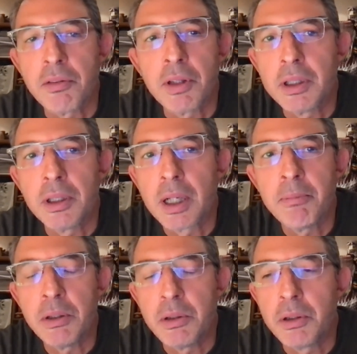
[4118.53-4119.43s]
When
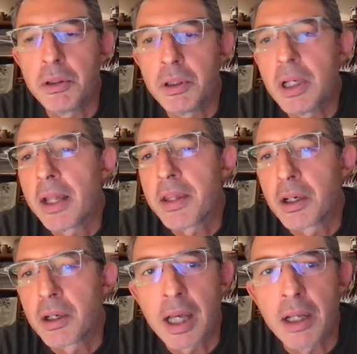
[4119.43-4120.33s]
I
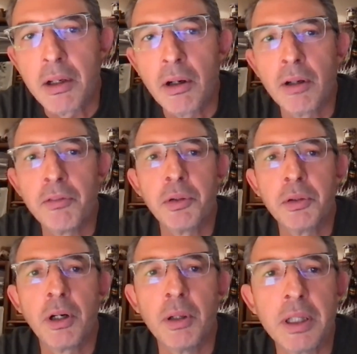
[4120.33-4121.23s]
think again, all of you
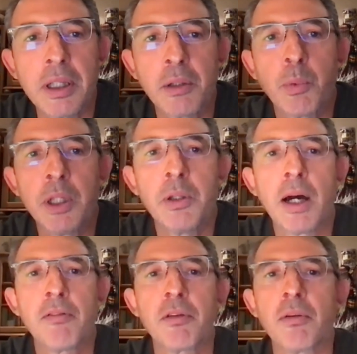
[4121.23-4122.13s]
know it, that when you
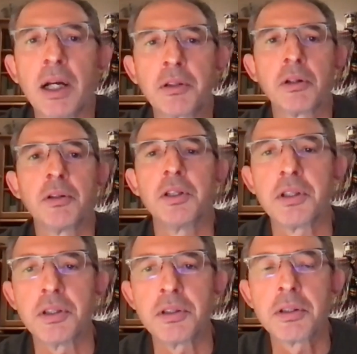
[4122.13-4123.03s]
have the right
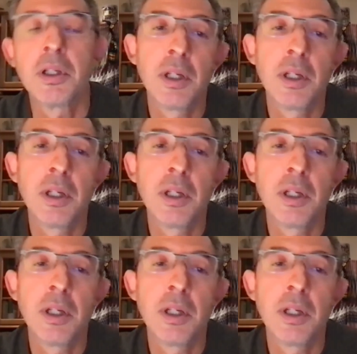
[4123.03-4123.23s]
conditions,